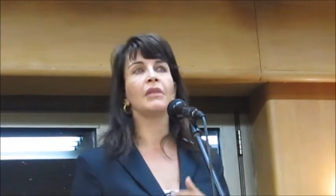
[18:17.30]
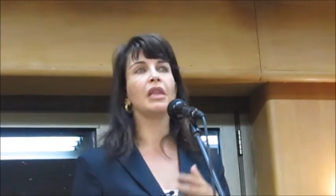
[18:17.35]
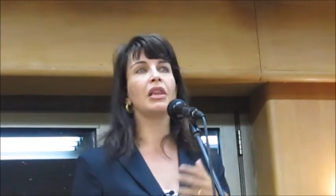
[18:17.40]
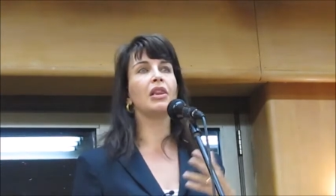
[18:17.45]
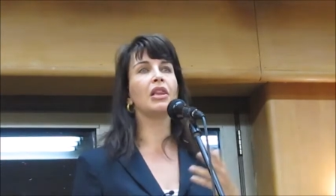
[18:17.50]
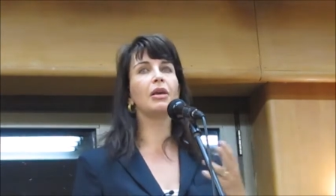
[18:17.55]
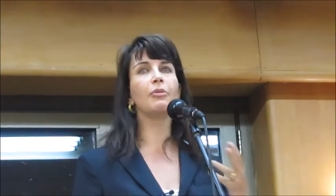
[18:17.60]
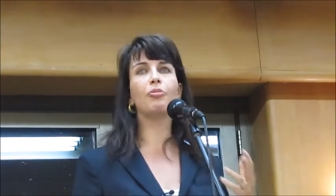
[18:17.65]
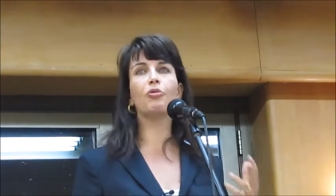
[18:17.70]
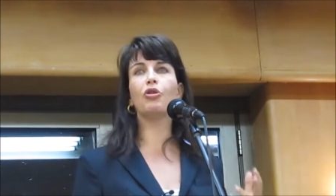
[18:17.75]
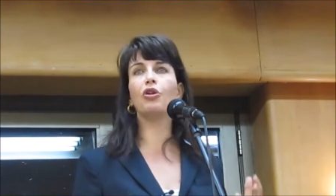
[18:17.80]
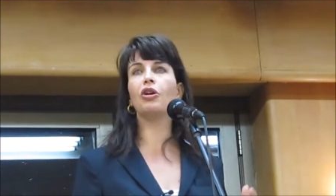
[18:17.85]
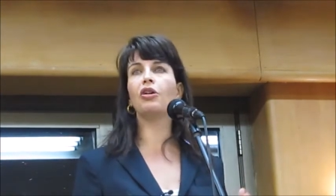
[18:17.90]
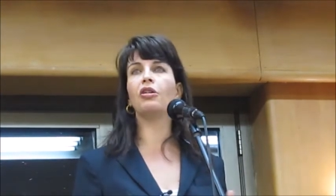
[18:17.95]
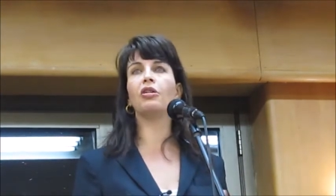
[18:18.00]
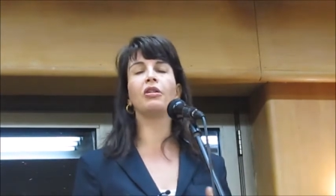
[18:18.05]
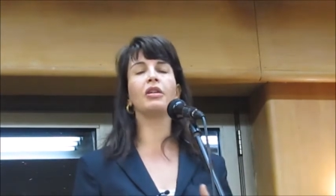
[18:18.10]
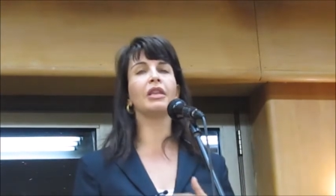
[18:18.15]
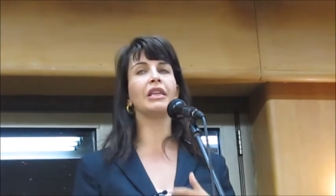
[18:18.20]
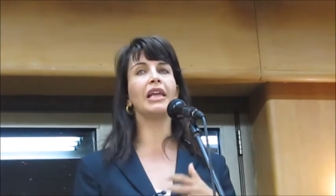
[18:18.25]

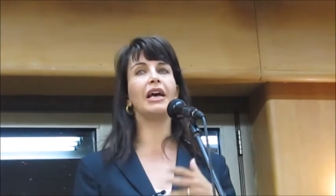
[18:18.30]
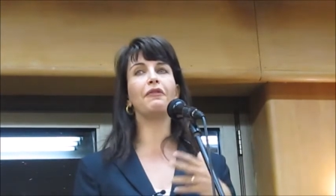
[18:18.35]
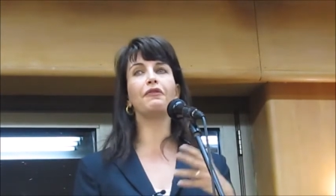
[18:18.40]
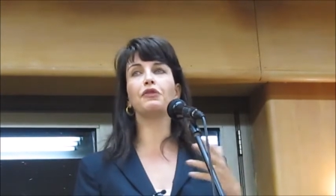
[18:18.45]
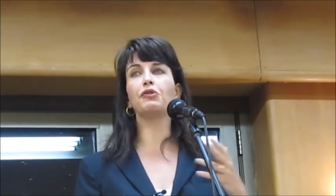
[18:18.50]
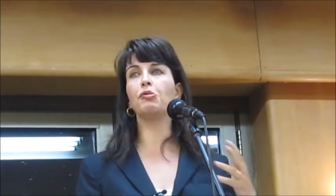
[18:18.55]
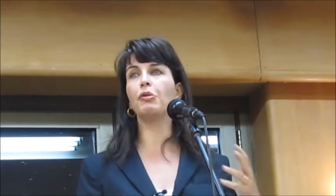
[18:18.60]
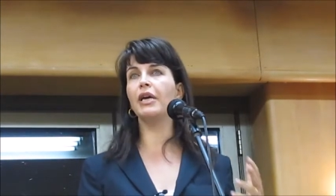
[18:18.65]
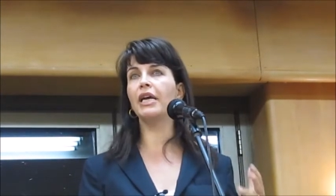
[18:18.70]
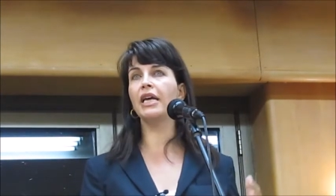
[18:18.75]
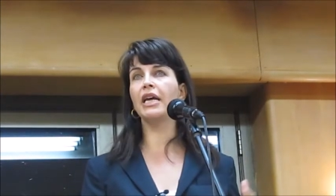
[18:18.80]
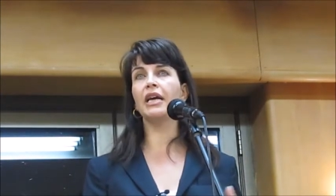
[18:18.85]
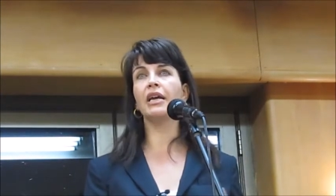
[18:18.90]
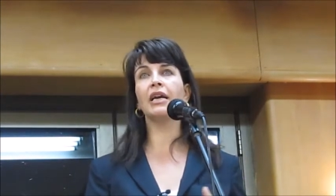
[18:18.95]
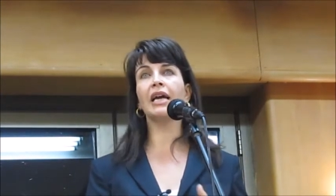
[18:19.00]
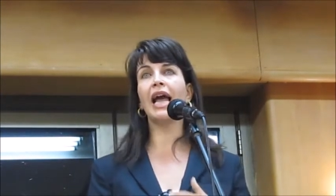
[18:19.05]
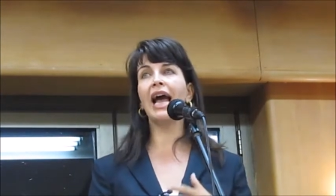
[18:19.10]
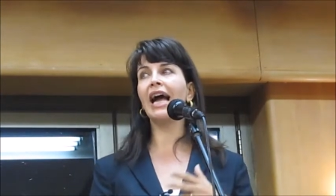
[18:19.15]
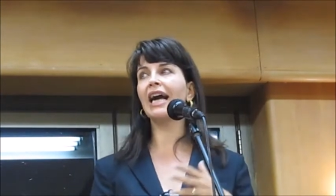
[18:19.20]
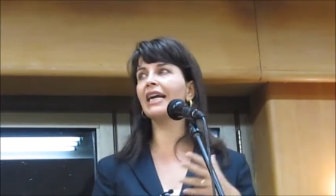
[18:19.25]
liberal, left
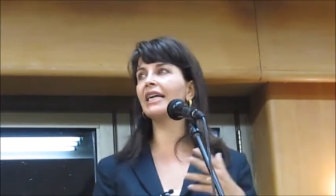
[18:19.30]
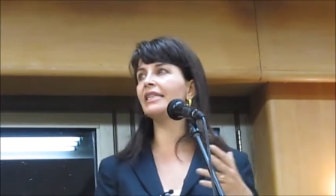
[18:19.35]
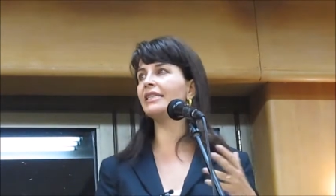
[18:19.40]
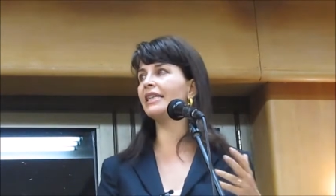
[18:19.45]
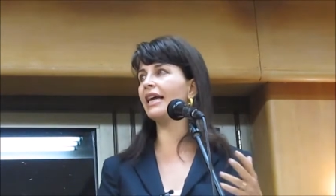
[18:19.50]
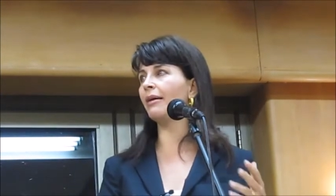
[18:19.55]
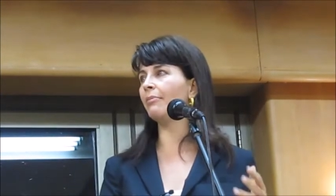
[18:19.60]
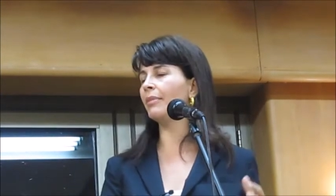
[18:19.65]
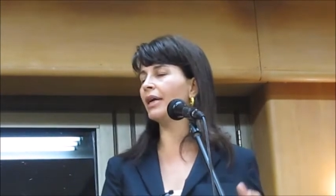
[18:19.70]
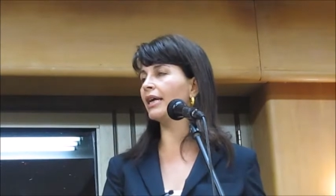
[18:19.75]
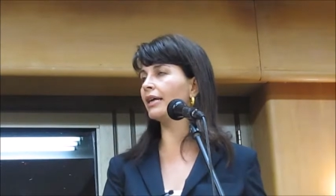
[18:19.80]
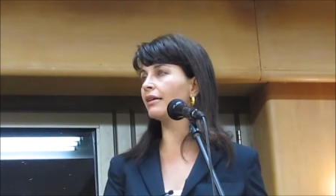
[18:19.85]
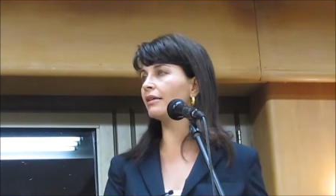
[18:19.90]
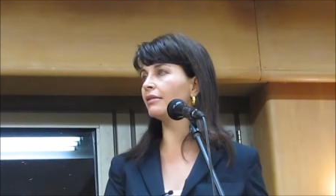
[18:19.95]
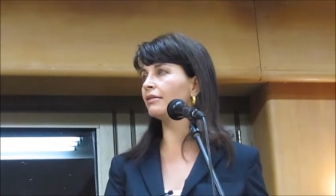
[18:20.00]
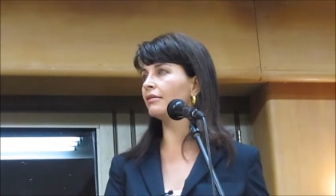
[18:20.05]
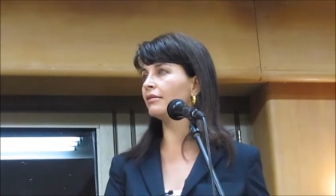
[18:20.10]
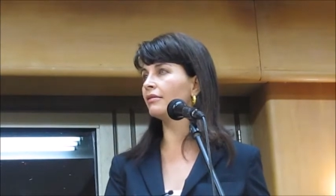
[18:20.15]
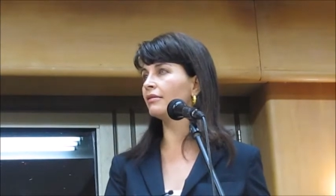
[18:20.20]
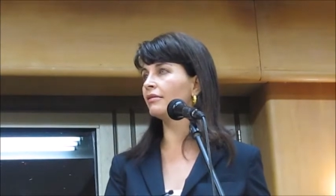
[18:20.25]
wing, academic,
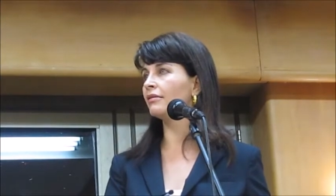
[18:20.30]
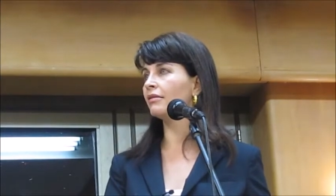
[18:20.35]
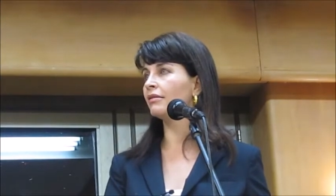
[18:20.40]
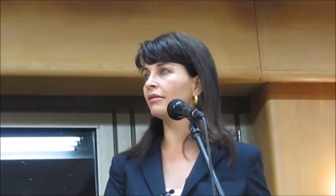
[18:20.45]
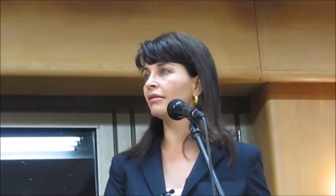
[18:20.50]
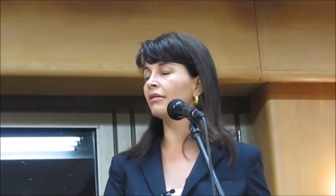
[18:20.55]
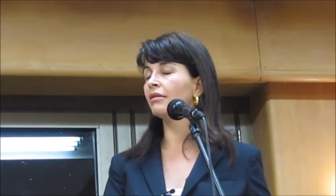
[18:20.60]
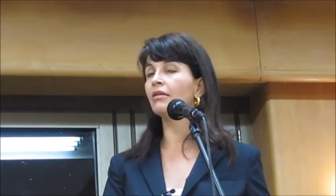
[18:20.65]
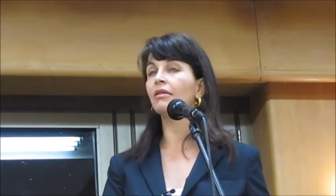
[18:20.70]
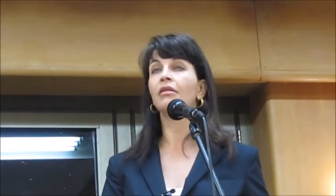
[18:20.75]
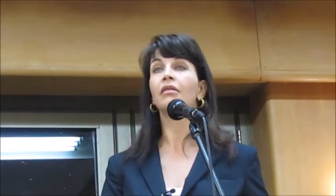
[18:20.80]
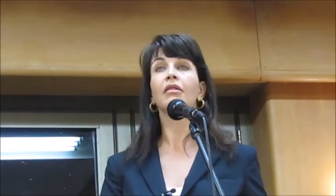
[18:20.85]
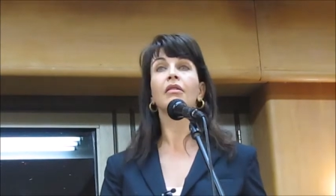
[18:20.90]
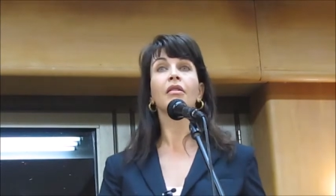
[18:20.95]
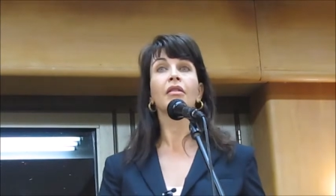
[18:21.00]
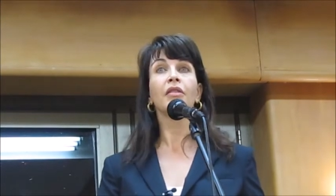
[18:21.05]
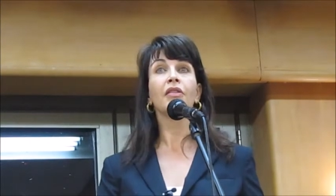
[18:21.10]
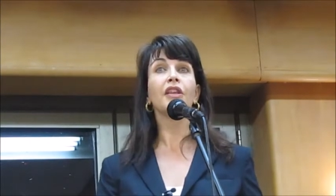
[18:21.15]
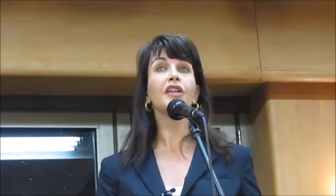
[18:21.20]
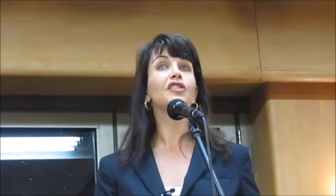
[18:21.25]

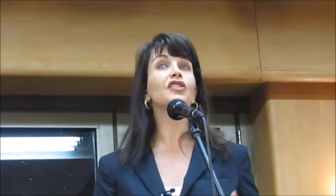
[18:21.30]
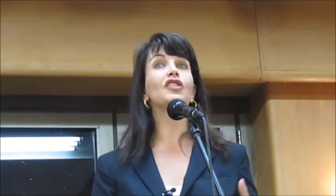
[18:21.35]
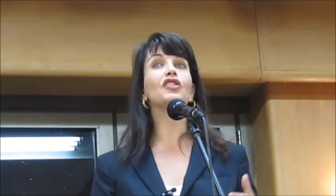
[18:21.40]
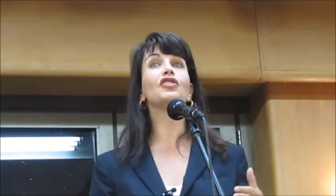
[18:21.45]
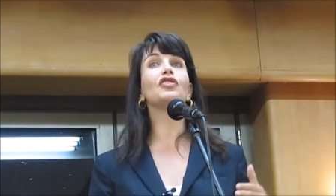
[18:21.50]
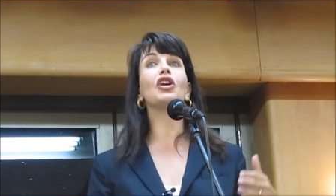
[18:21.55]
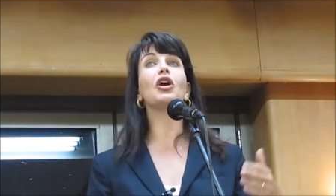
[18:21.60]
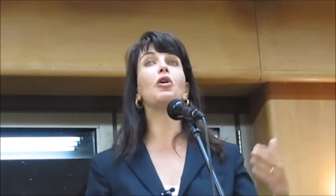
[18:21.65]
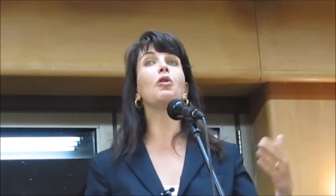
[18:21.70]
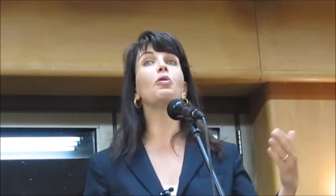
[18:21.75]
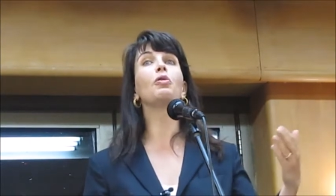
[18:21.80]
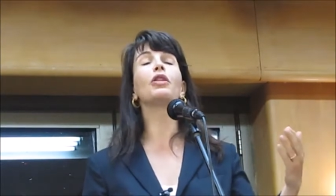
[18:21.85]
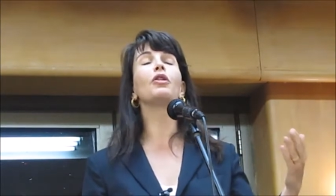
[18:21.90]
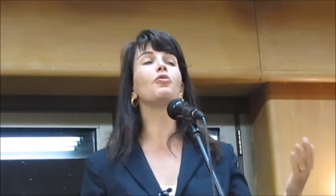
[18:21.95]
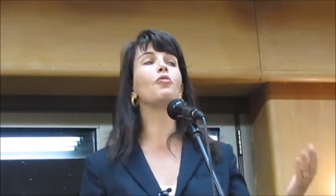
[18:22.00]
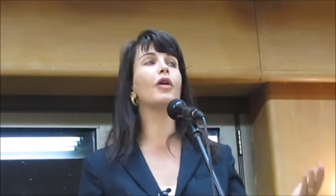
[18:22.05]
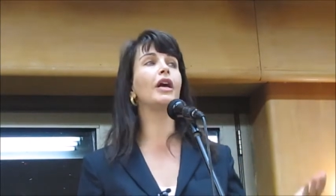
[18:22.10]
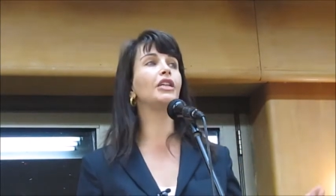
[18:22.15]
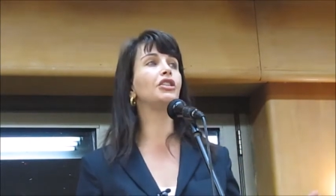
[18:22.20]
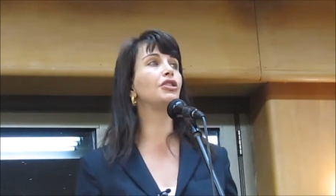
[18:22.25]
this is the only
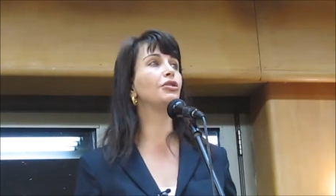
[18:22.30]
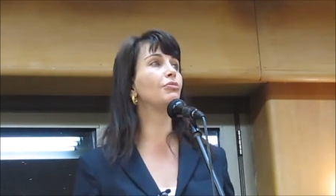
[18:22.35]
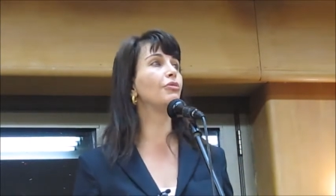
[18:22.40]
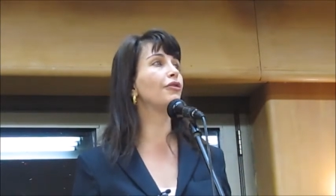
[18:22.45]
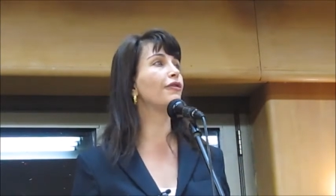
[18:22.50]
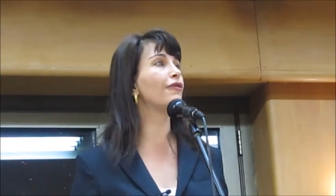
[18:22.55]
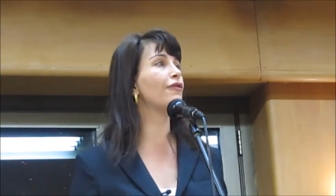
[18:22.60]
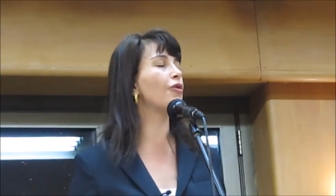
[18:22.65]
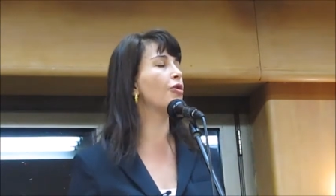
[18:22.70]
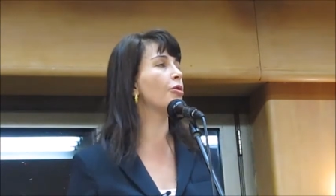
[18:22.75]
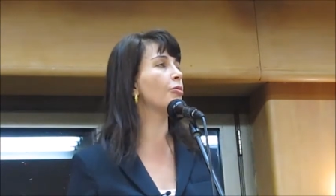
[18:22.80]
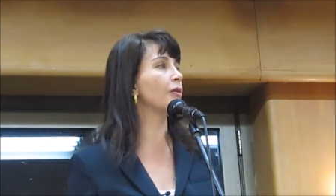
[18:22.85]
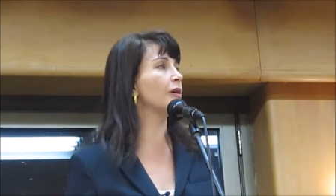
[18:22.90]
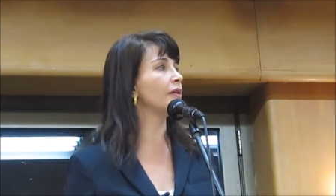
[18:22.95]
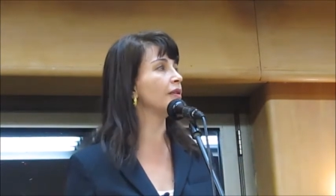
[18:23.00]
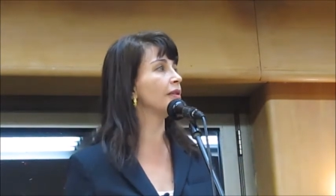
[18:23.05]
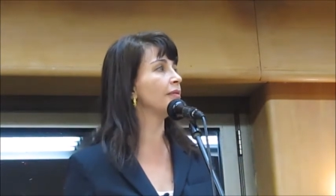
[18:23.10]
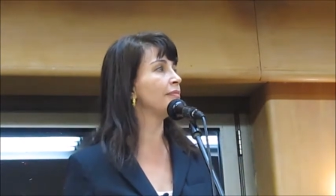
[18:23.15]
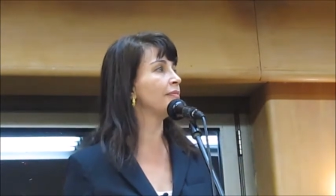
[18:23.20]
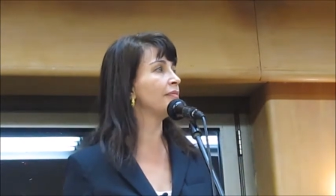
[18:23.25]
way to move
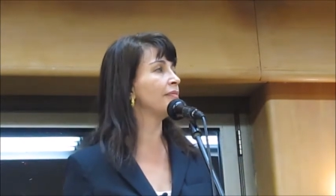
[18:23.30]
forward.